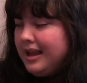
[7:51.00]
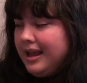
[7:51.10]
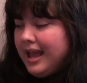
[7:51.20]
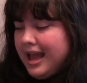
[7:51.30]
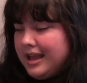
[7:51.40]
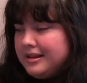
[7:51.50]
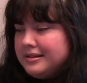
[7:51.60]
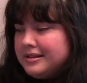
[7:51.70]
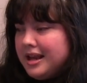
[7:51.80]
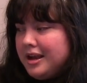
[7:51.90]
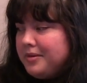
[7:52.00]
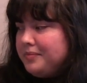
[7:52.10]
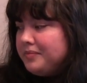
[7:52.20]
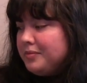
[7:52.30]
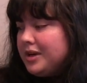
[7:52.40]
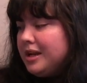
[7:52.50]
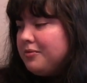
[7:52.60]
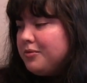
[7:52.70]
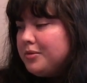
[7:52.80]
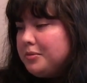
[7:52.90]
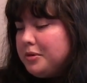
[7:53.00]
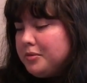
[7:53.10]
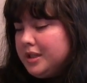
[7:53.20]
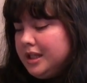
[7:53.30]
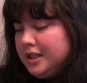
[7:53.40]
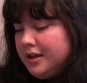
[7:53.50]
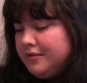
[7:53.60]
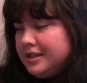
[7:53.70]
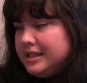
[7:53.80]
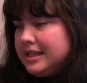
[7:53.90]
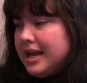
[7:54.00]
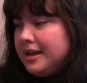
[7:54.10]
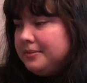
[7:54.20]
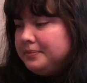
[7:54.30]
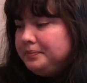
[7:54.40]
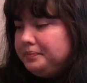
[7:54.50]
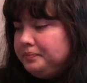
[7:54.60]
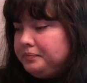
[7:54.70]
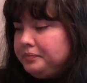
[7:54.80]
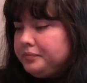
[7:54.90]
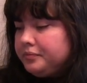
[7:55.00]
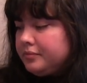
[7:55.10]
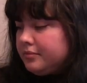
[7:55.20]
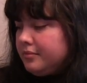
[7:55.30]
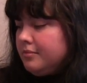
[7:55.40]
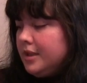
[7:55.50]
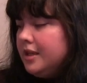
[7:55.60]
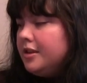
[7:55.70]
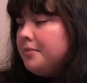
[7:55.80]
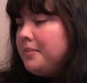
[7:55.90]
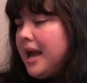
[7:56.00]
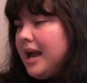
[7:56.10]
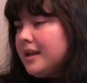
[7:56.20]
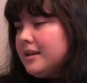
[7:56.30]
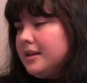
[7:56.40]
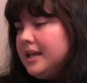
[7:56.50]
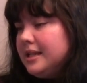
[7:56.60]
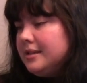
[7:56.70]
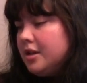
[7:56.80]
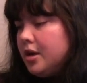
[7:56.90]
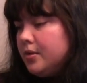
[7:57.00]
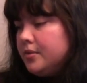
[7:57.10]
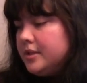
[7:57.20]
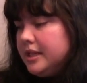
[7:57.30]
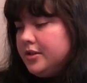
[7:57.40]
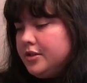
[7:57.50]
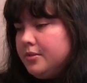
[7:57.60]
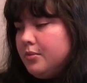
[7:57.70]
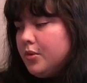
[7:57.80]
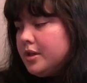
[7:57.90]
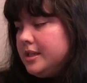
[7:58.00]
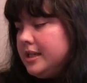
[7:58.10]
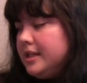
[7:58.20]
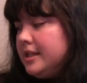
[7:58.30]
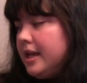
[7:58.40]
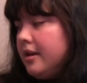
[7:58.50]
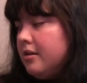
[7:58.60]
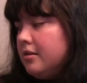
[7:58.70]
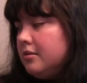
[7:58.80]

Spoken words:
And what we really loved is that in the back it goes into more detail